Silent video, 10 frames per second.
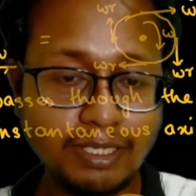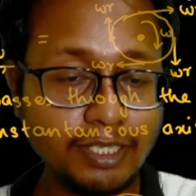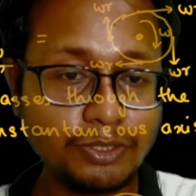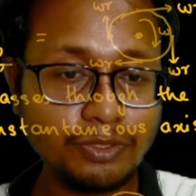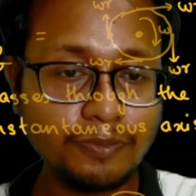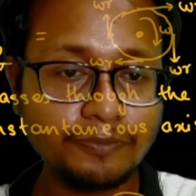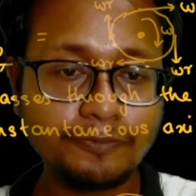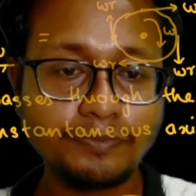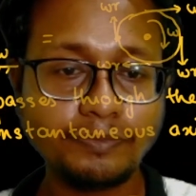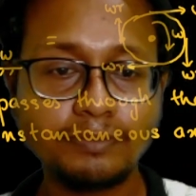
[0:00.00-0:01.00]
Understood?
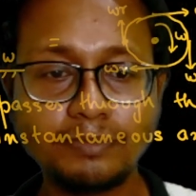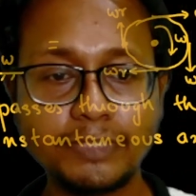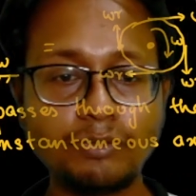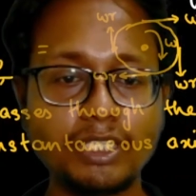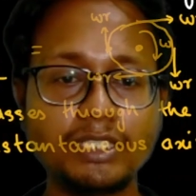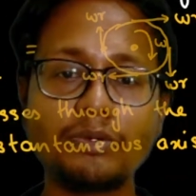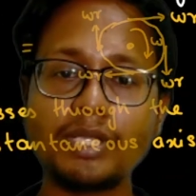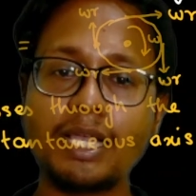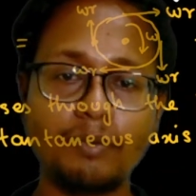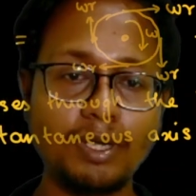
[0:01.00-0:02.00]
This one is the
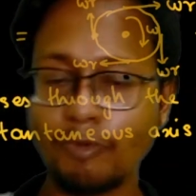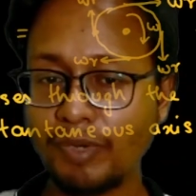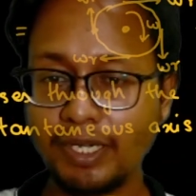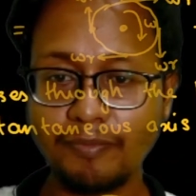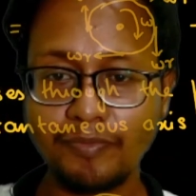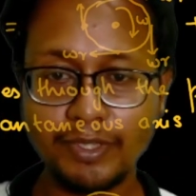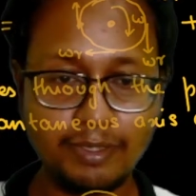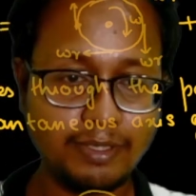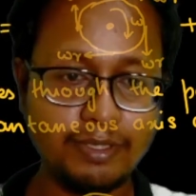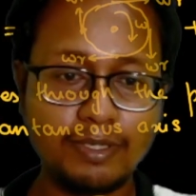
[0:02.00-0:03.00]
total angular momentum.
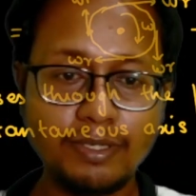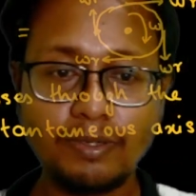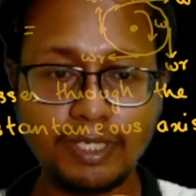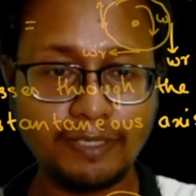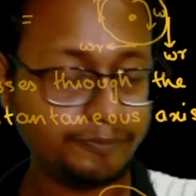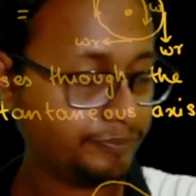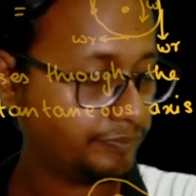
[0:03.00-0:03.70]
Okay.